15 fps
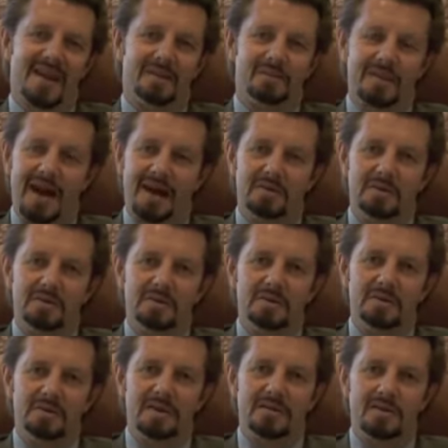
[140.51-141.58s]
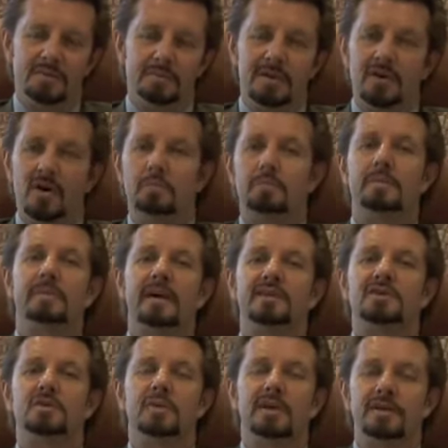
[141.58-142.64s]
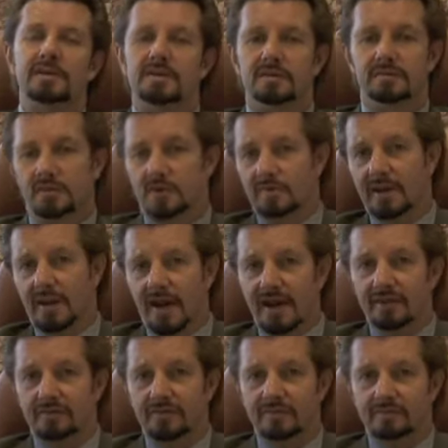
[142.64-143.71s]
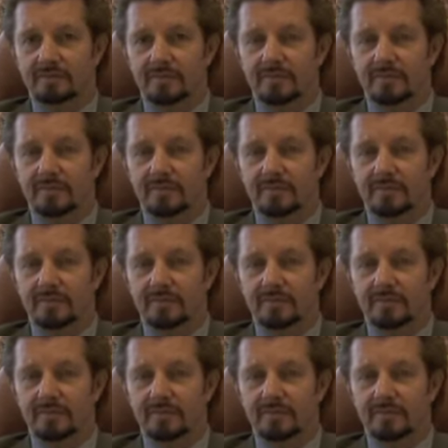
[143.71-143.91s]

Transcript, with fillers: And without you, there'd be no perpetuation of human life,